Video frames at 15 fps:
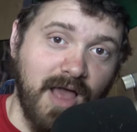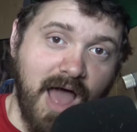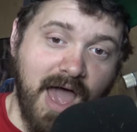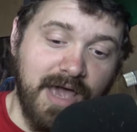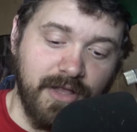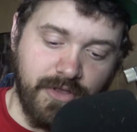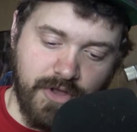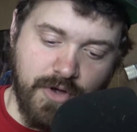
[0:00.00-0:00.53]

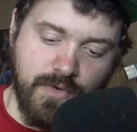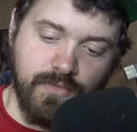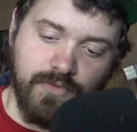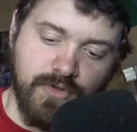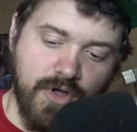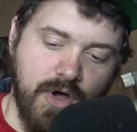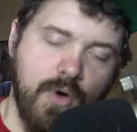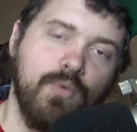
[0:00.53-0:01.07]
I don't
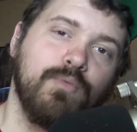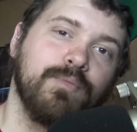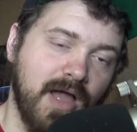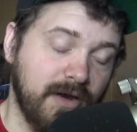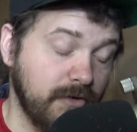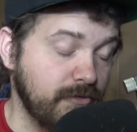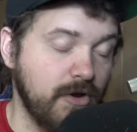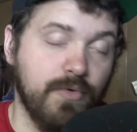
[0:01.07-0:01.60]
know.
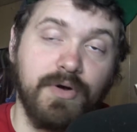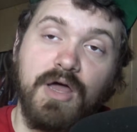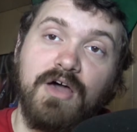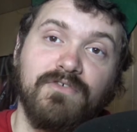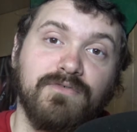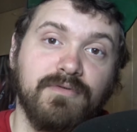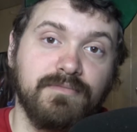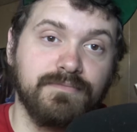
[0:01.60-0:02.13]
I don't know
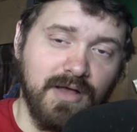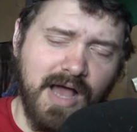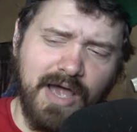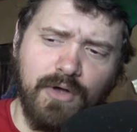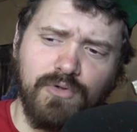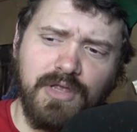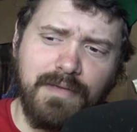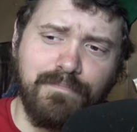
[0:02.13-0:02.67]
enough. I
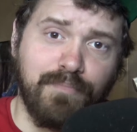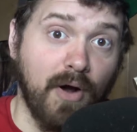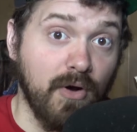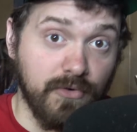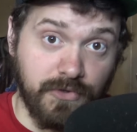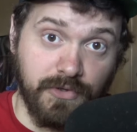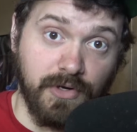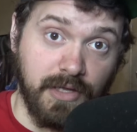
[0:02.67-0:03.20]
only
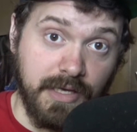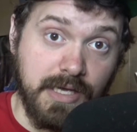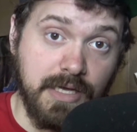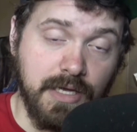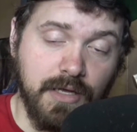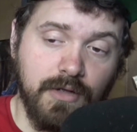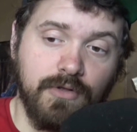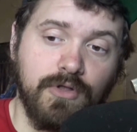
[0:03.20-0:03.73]
personally
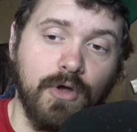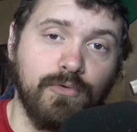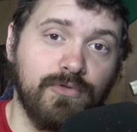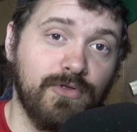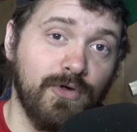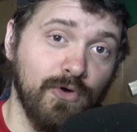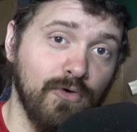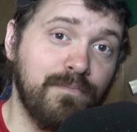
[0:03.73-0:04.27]
know
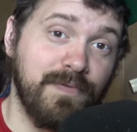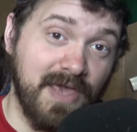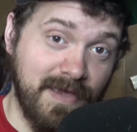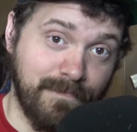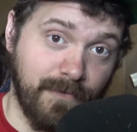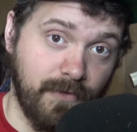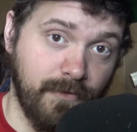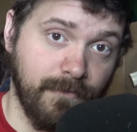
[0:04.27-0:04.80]
two
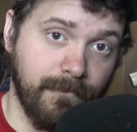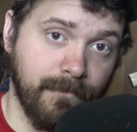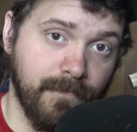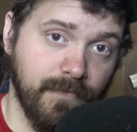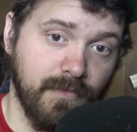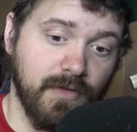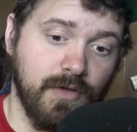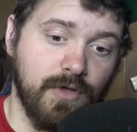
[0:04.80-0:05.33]
people
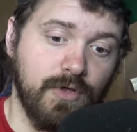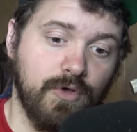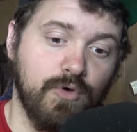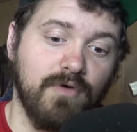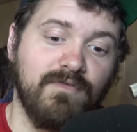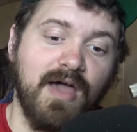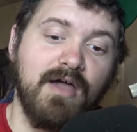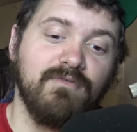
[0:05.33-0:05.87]
who
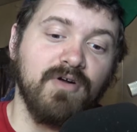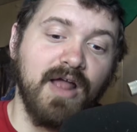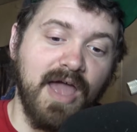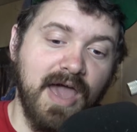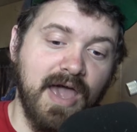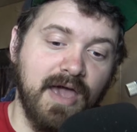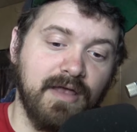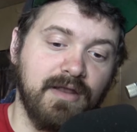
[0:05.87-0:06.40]
have ever
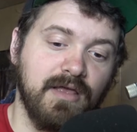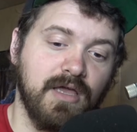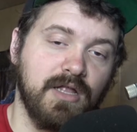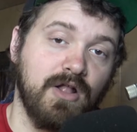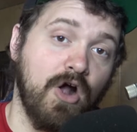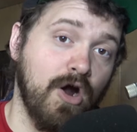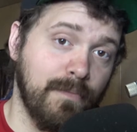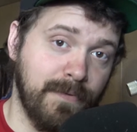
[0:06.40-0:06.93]
had
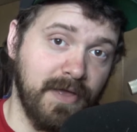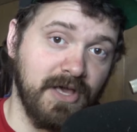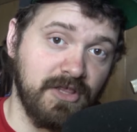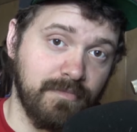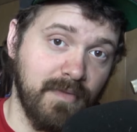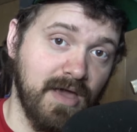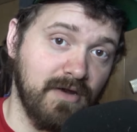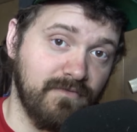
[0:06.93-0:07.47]
an
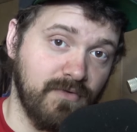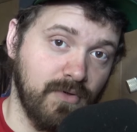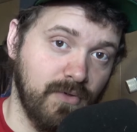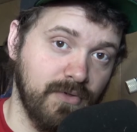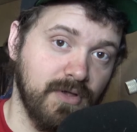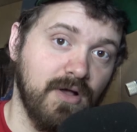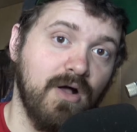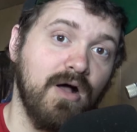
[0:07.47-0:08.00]
RPS
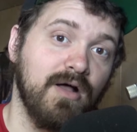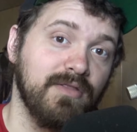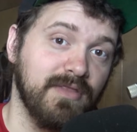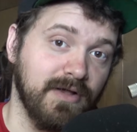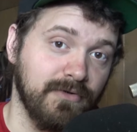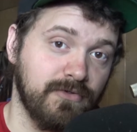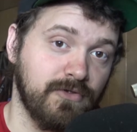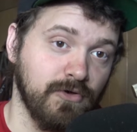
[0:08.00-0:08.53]
manifold on
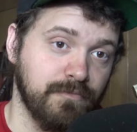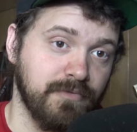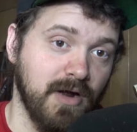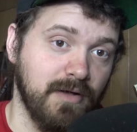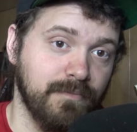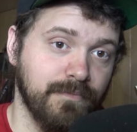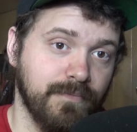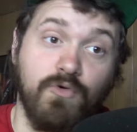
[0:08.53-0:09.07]
their
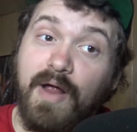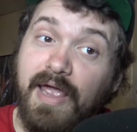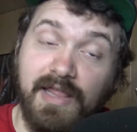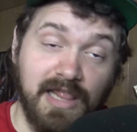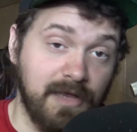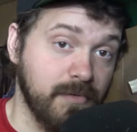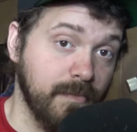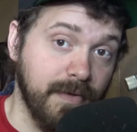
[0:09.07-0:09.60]
Supra. Craig
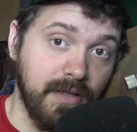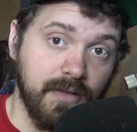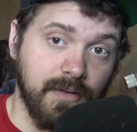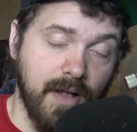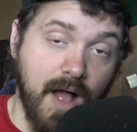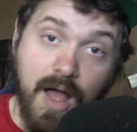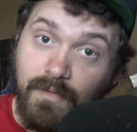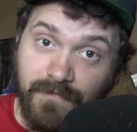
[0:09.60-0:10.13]
Lieberman,
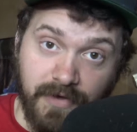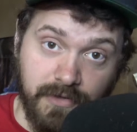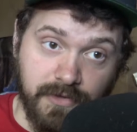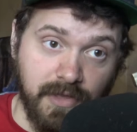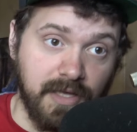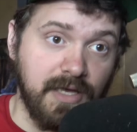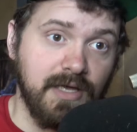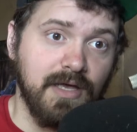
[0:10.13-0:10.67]

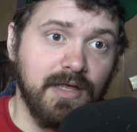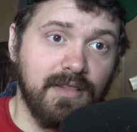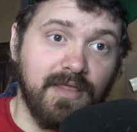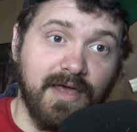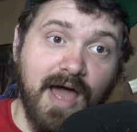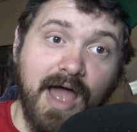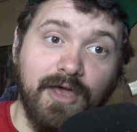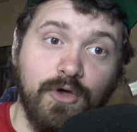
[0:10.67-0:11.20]
obviously,
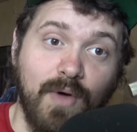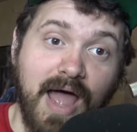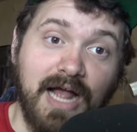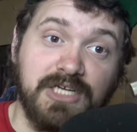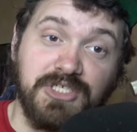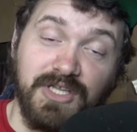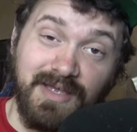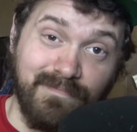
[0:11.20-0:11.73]
the guy who
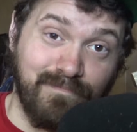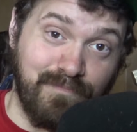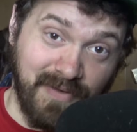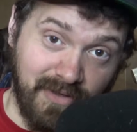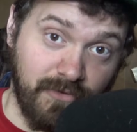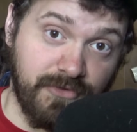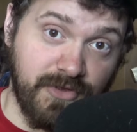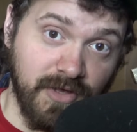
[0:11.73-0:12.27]
actually
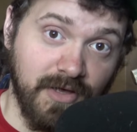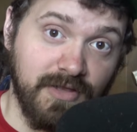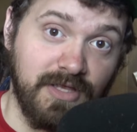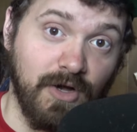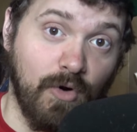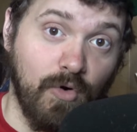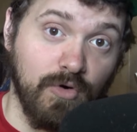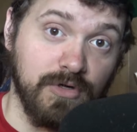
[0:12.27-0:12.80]
built
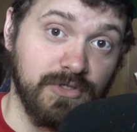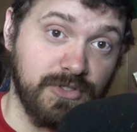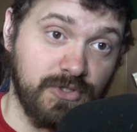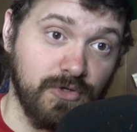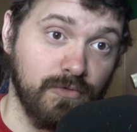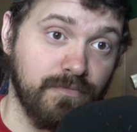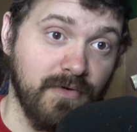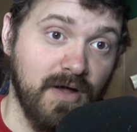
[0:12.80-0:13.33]
the orange
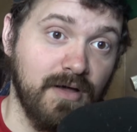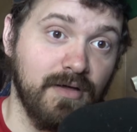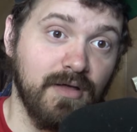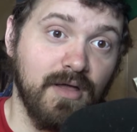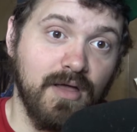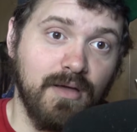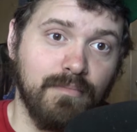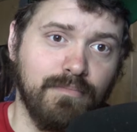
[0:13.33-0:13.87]
Supra
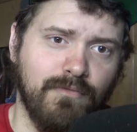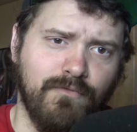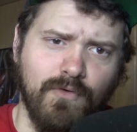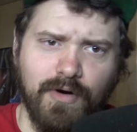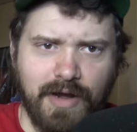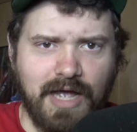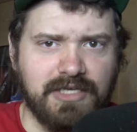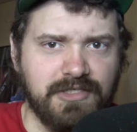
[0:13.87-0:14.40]

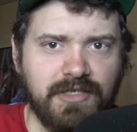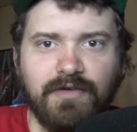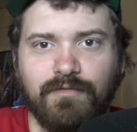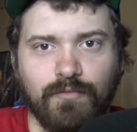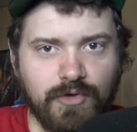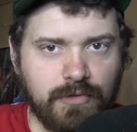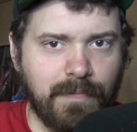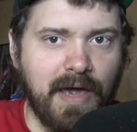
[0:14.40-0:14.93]
before it actually
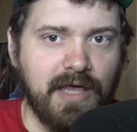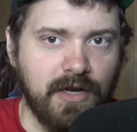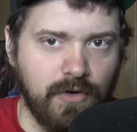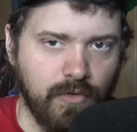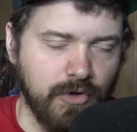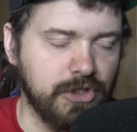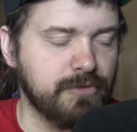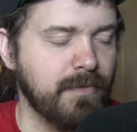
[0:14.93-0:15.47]
even was painted
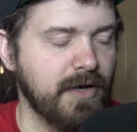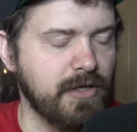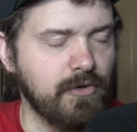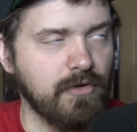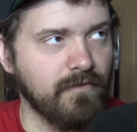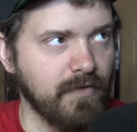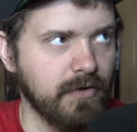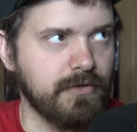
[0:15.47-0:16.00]
orange by
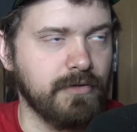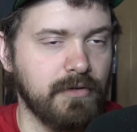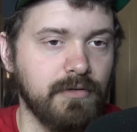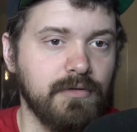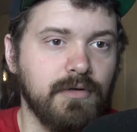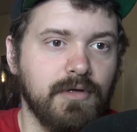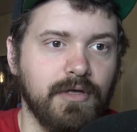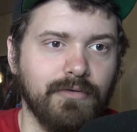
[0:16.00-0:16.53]

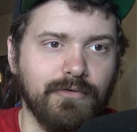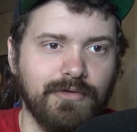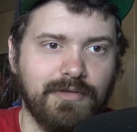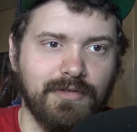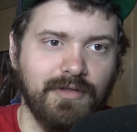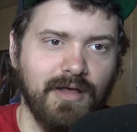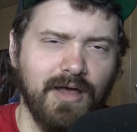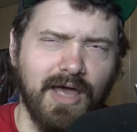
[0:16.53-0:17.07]
Universal. It
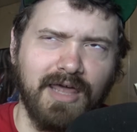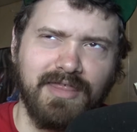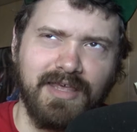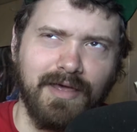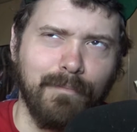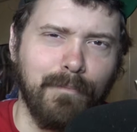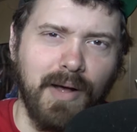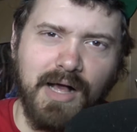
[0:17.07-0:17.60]
was, I
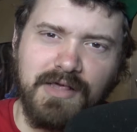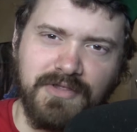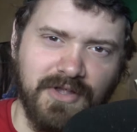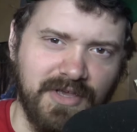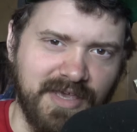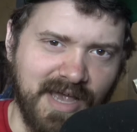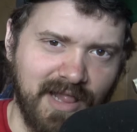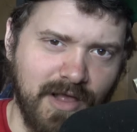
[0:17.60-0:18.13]
think, a
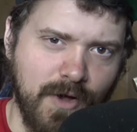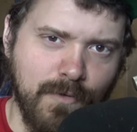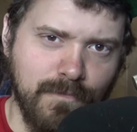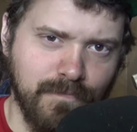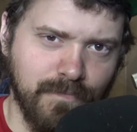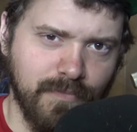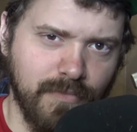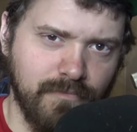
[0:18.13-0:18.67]
Mazda yellow
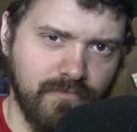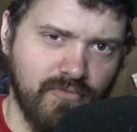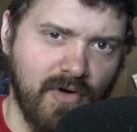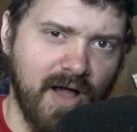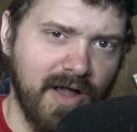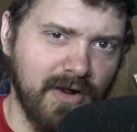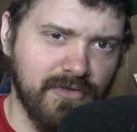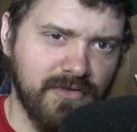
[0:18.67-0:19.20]

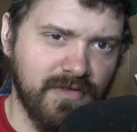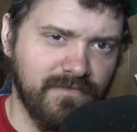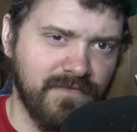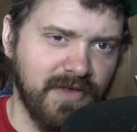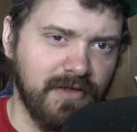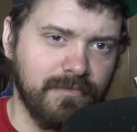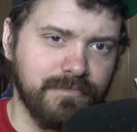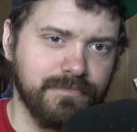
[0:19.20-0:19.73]
prior to the
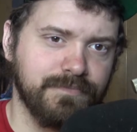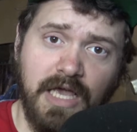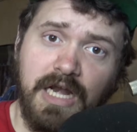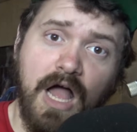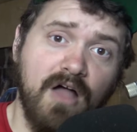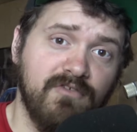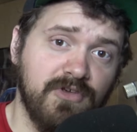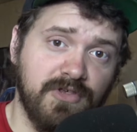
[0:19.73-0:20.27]
film. And
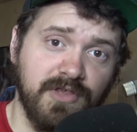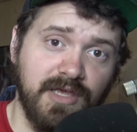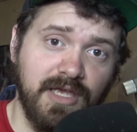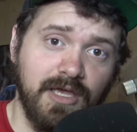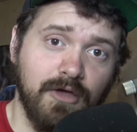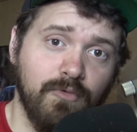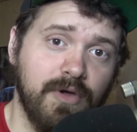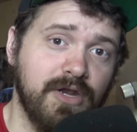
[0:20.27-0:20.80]

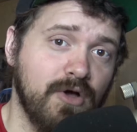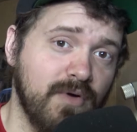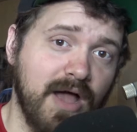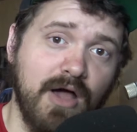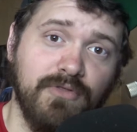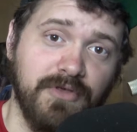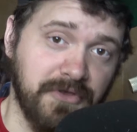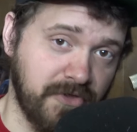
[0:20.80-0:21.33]
obviously, we know
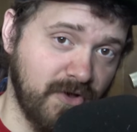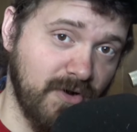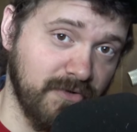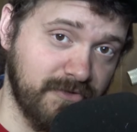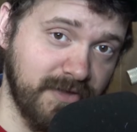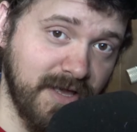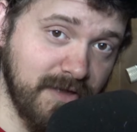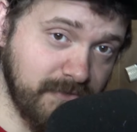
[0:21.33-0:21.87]
how this car
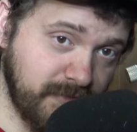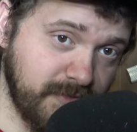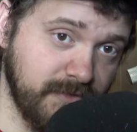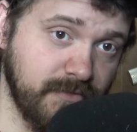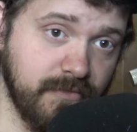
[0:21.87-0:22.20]
sounds.